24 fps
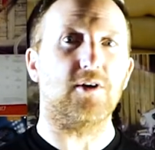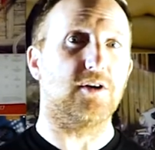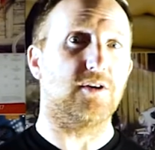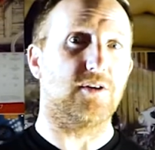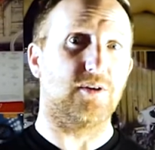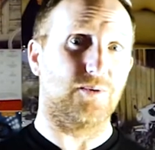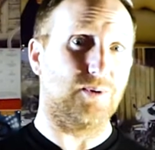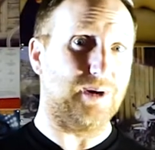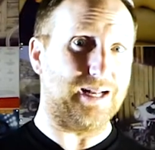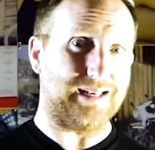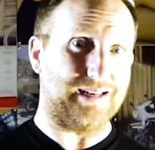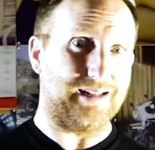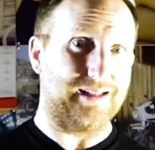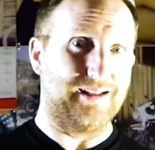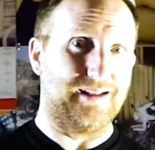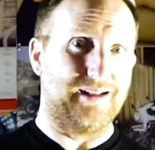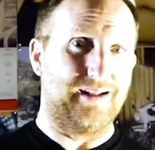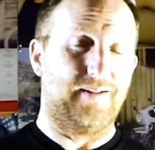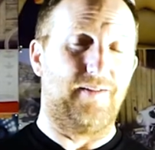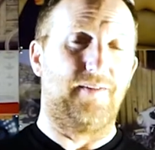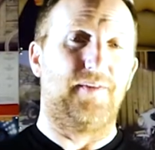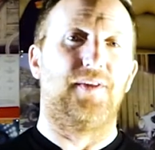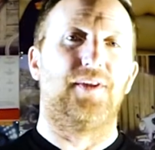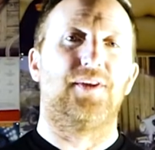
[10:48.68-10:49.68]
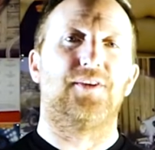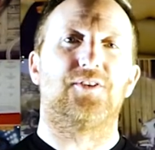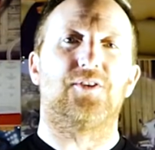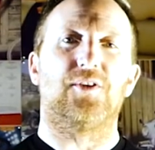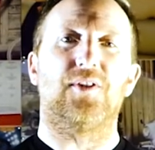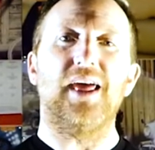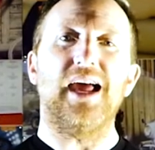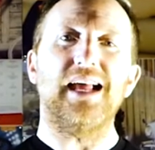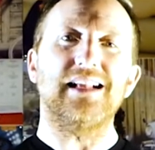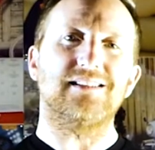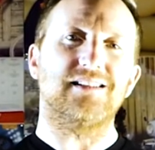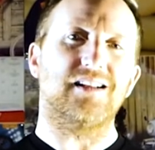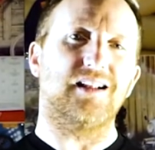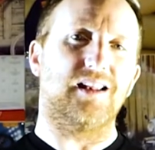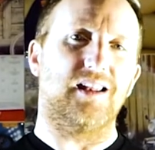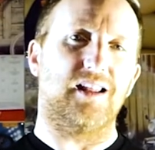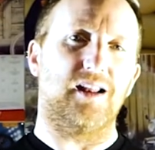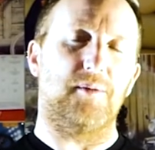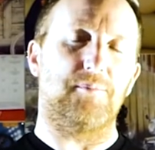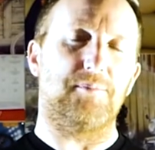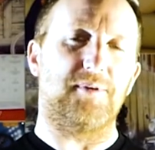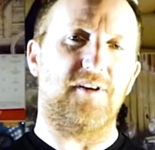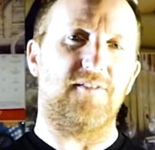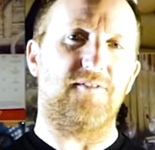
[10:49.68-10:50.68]
and do it. So that's a
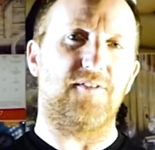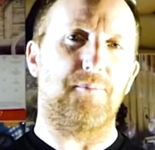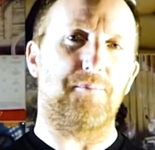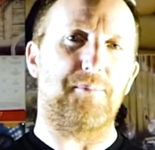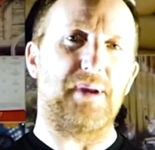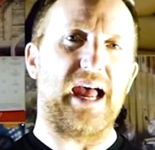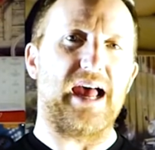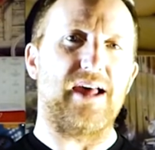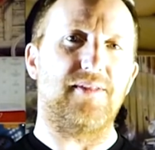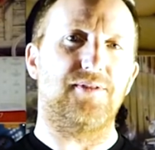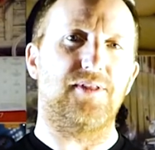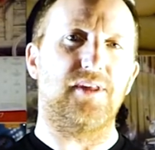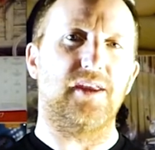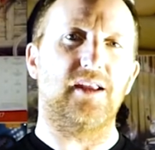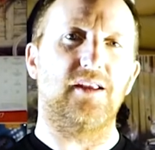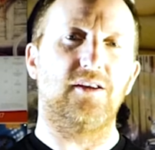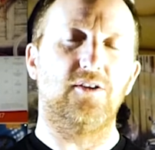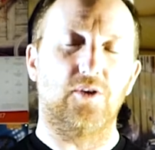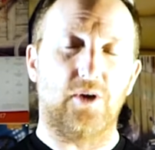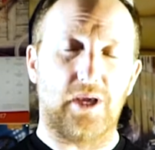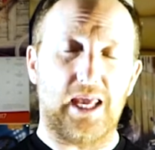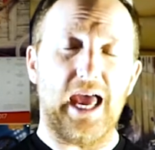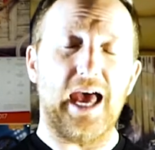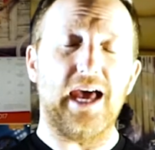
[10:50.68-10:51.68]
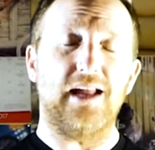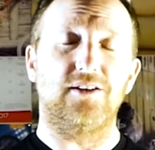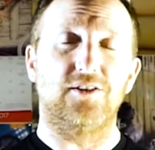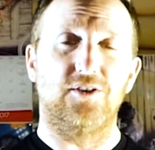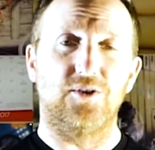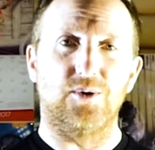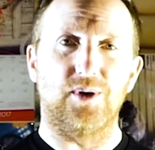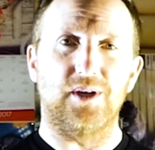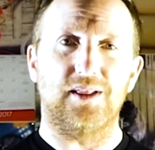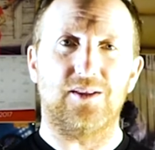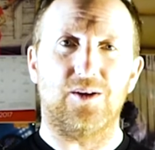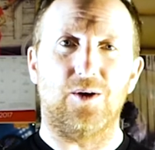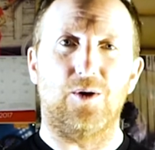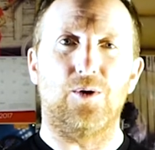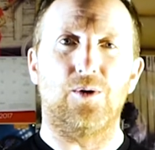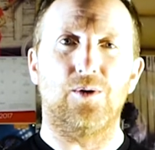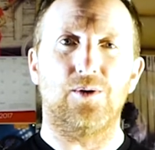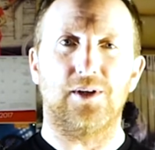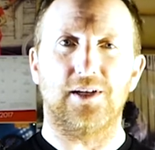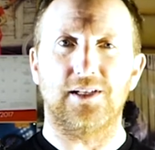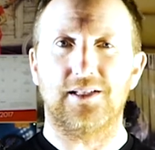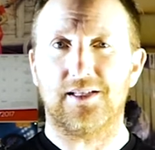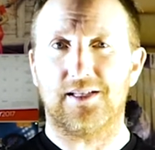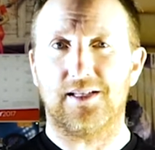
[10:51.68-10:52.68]
little bit of a bad thing. You can do it
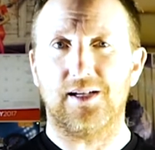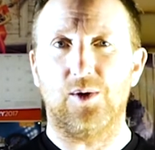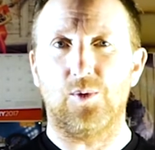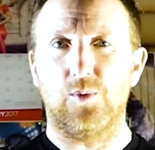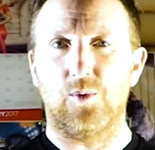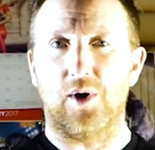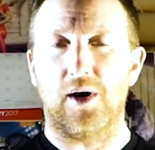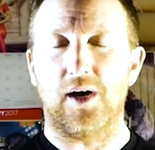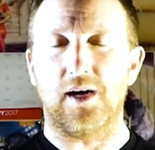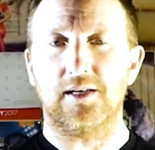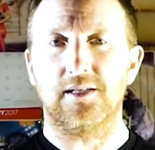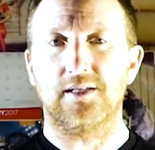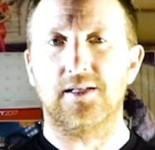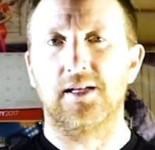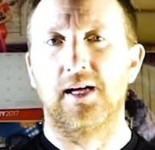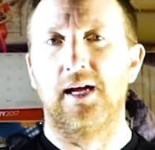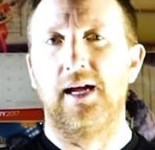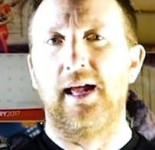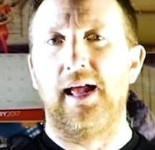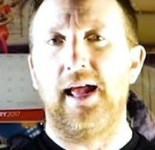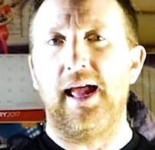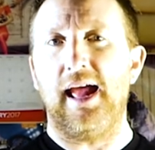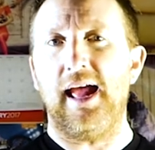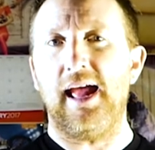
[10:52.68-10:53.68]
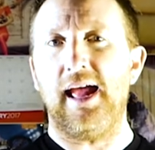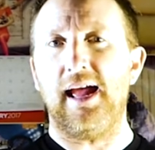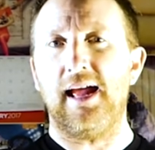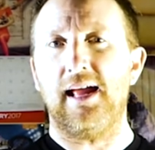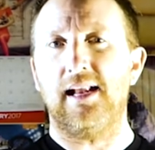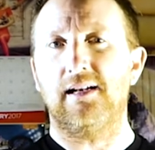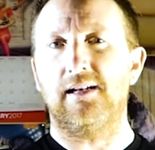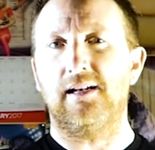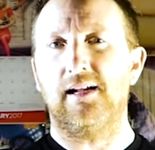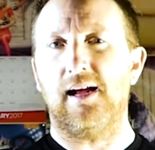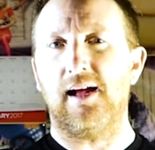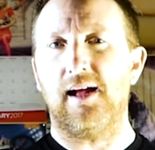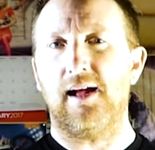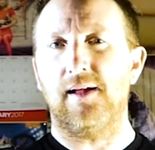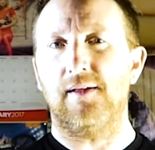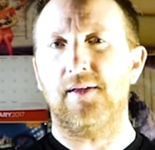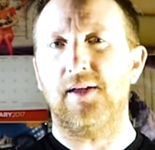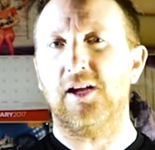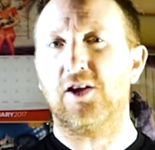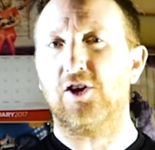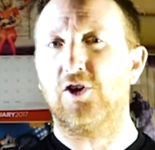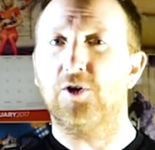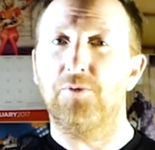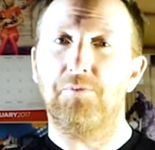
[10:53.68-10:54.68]
though, it still works. And
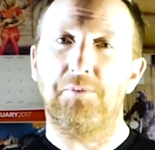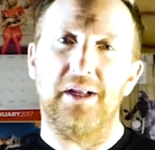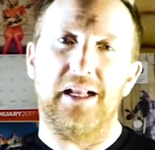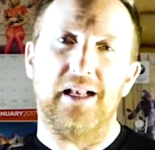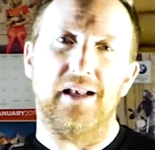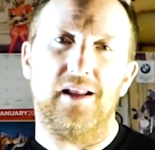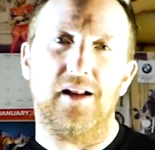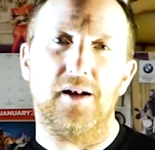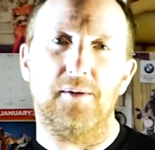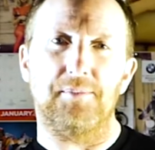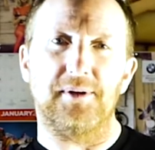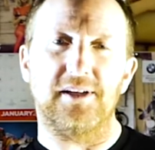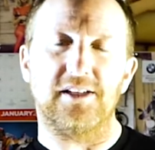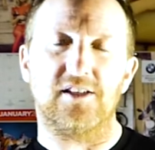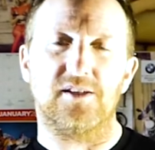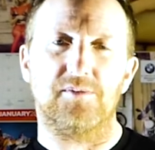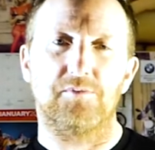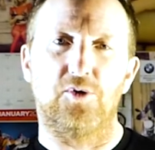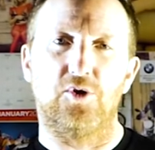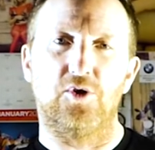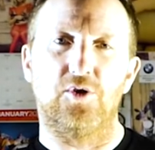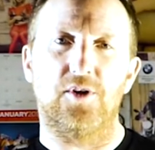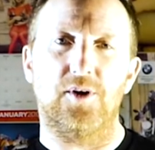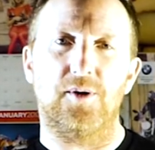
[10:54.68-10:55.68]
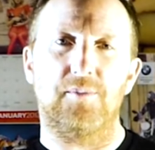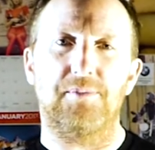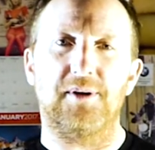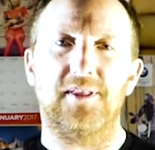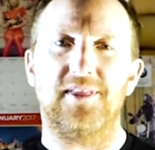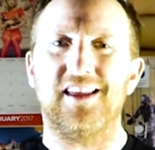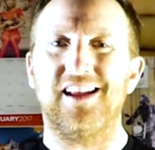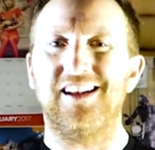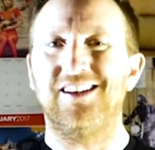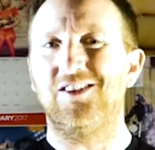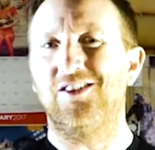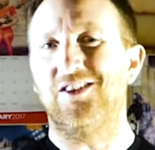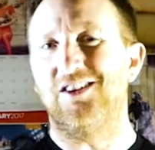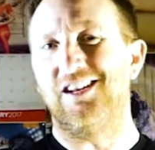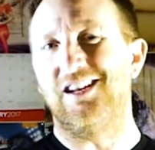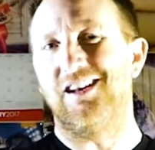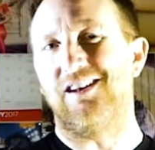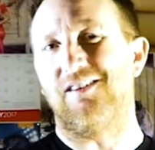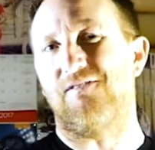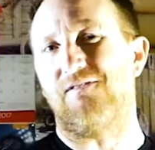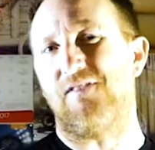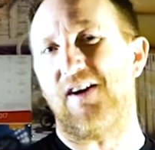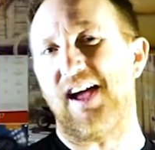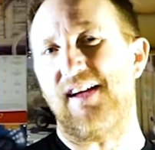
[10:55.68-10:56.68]
it could be a little bit smoother, but then you'd
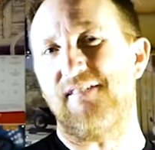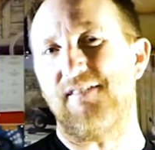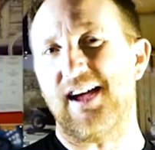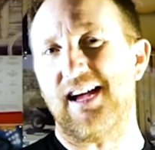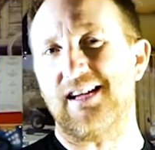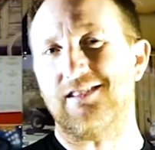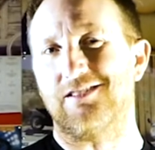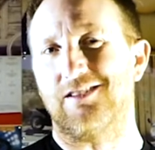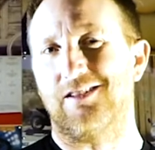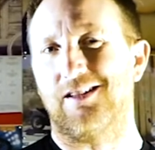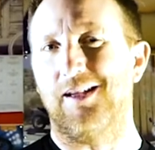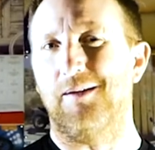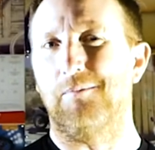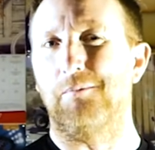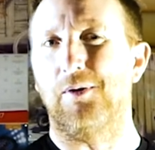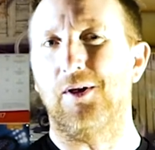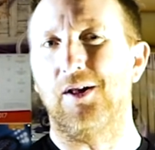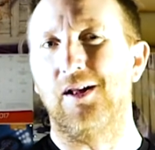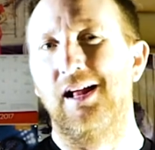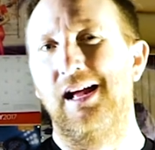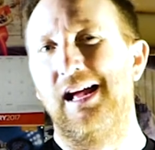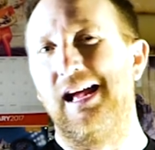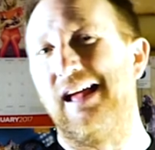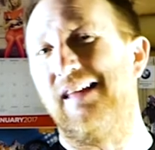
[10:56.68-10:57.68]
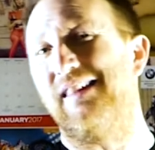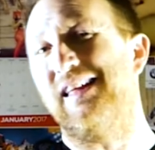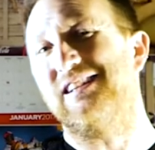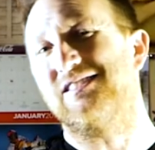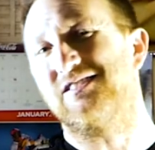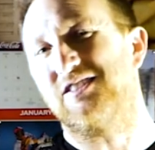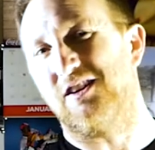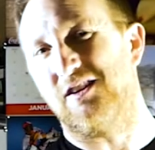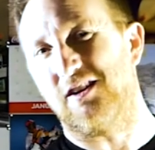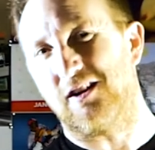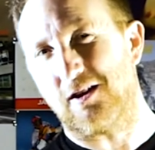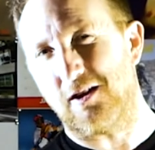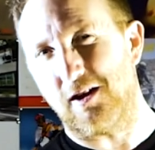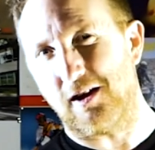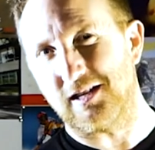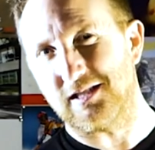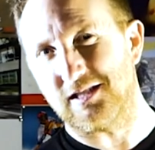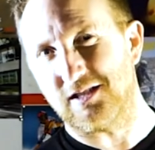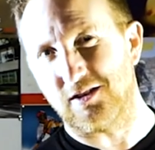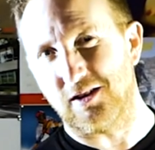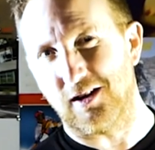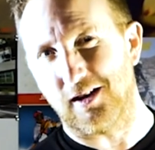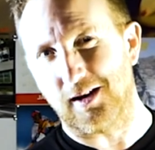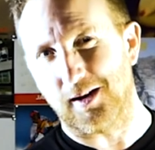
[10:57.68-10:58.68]
need a 5-axle gimbal and that's gonna
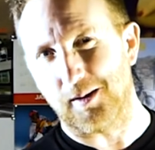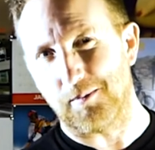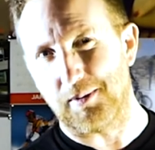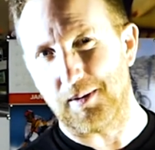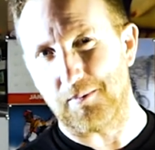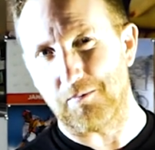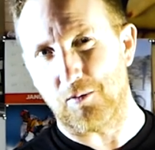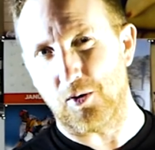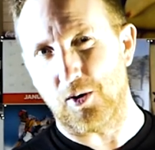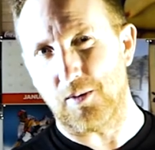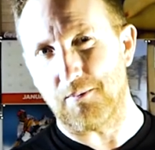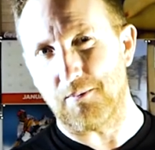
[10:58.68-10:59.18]
cost you a little bit more